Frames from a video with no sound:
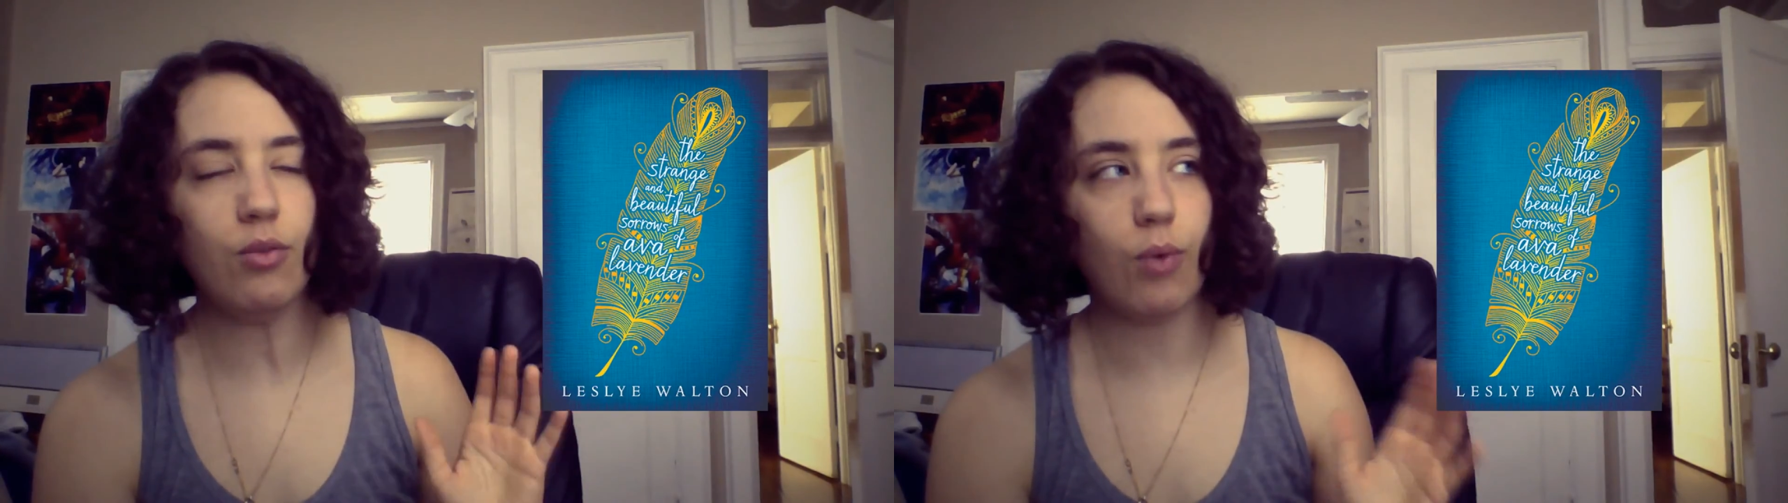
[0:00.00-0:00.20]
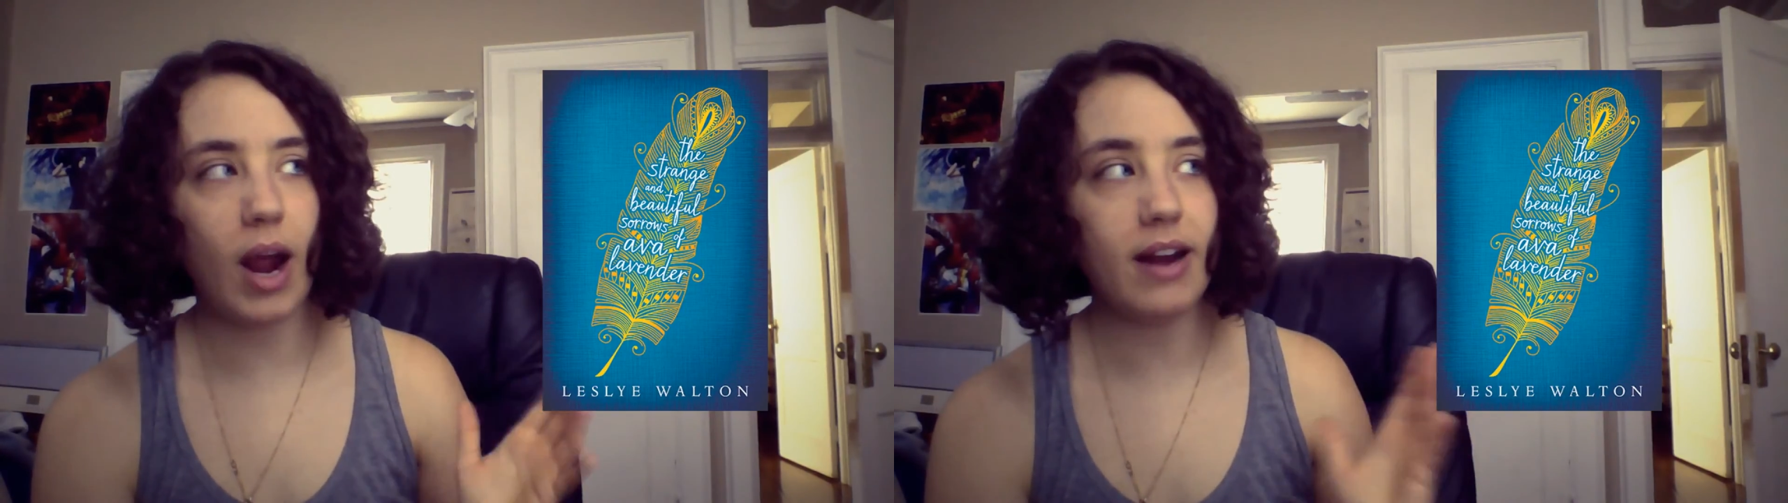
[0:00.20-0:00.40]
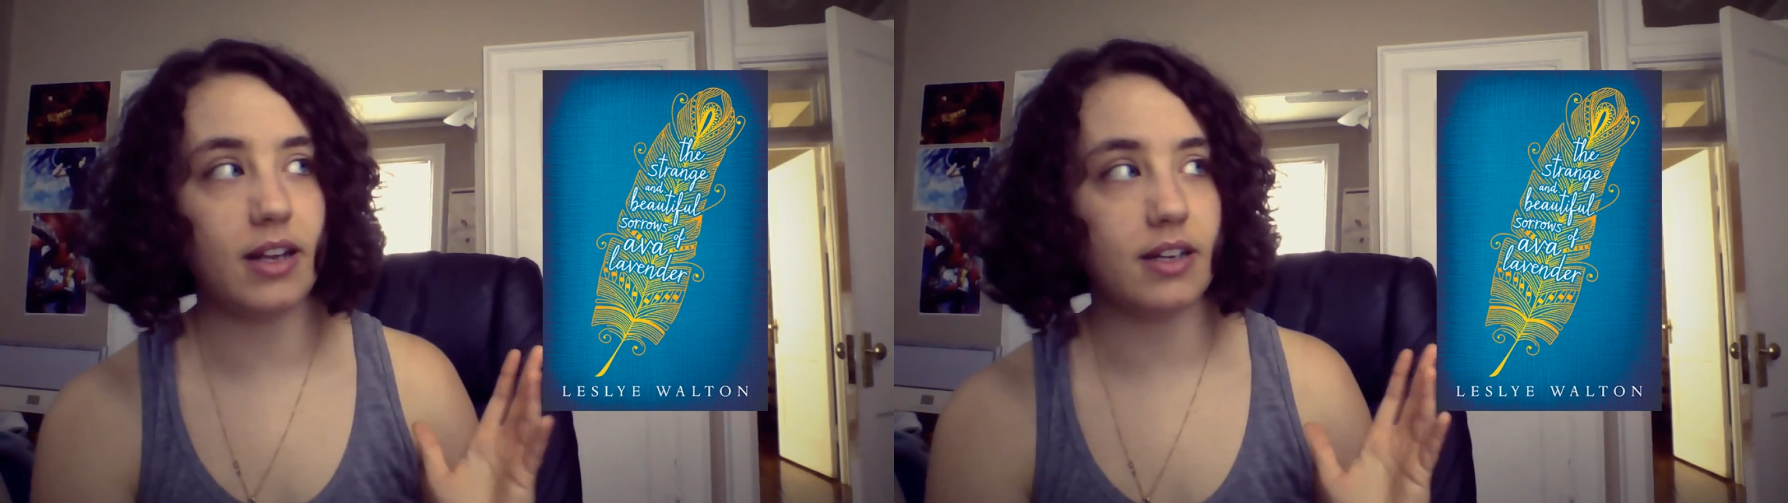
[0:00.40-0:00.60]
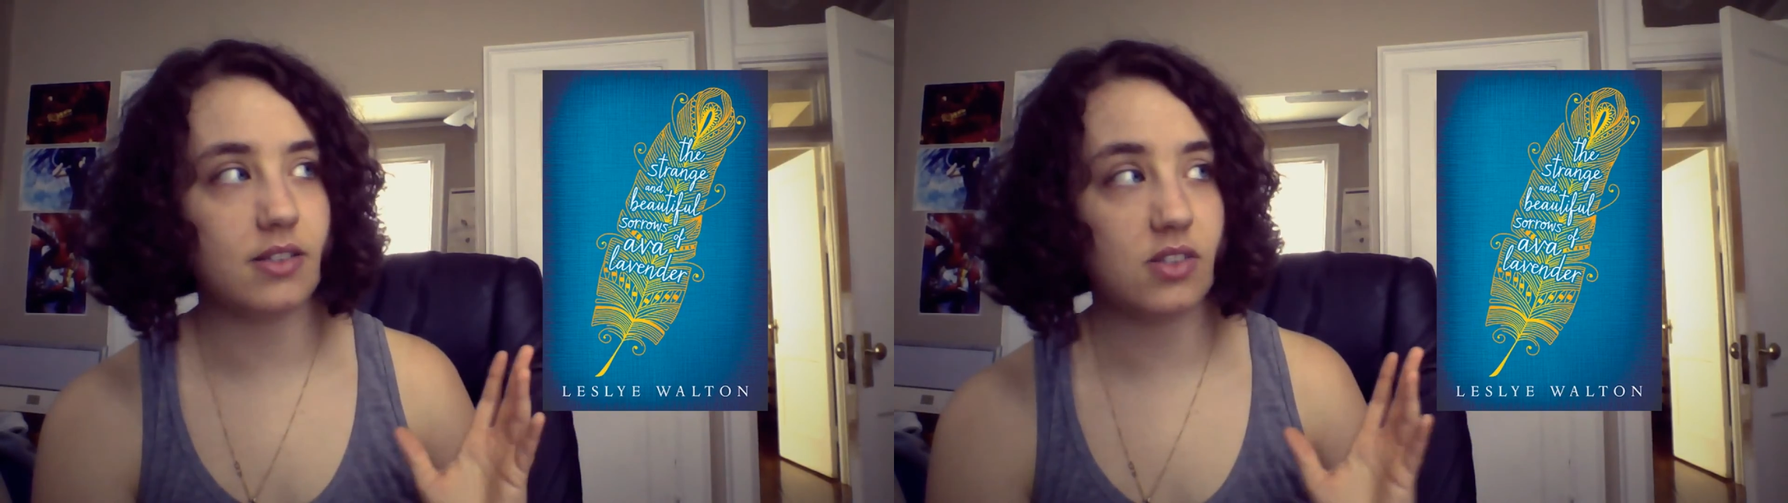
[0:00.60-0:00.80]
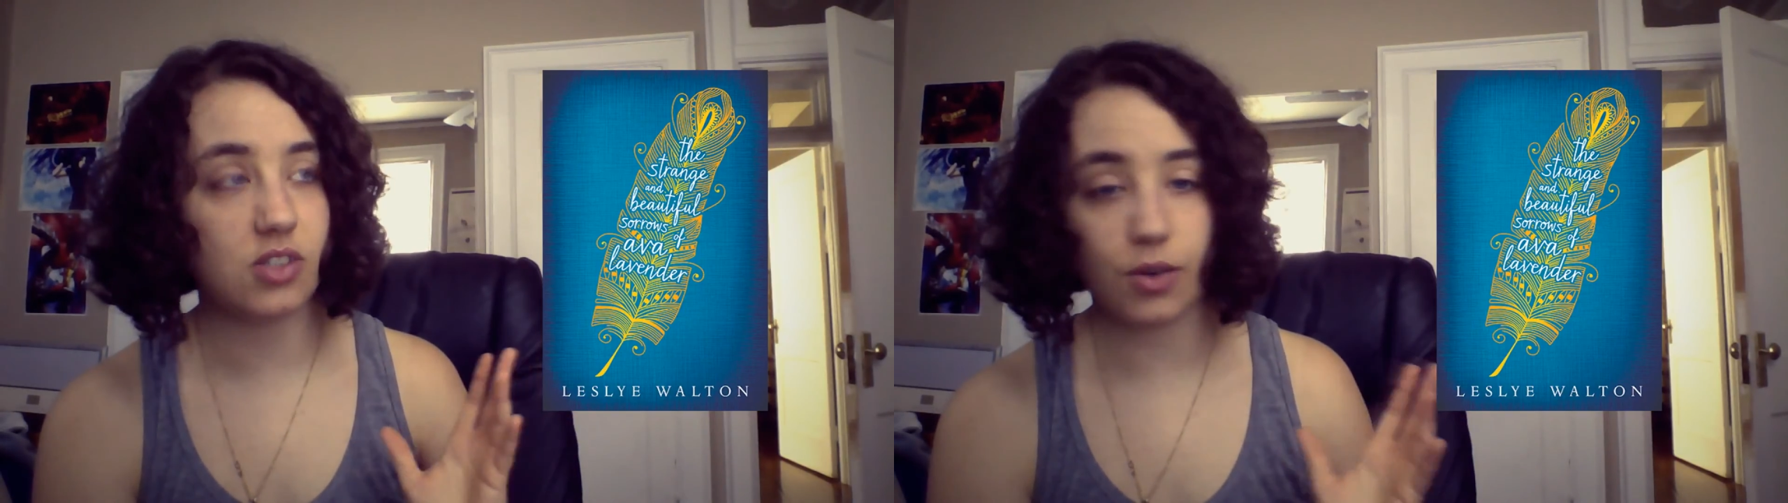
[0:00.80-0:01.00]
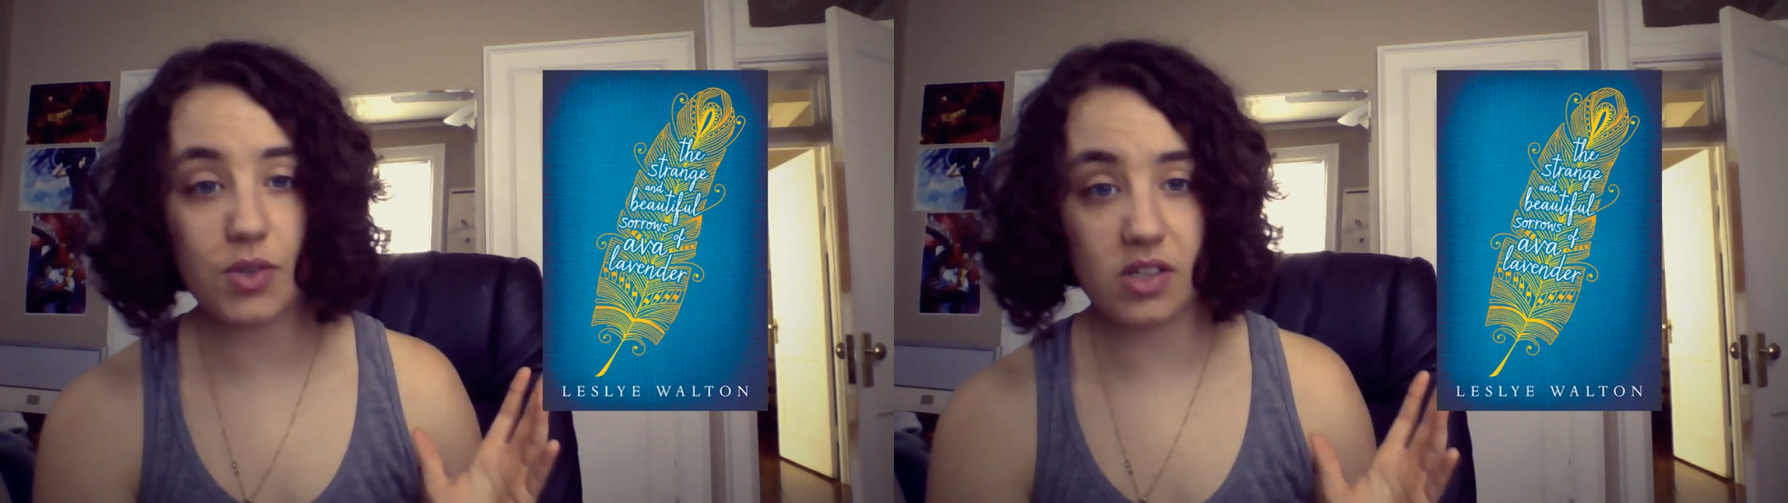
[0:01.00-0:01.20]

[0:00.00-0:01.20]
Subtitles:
The writing is so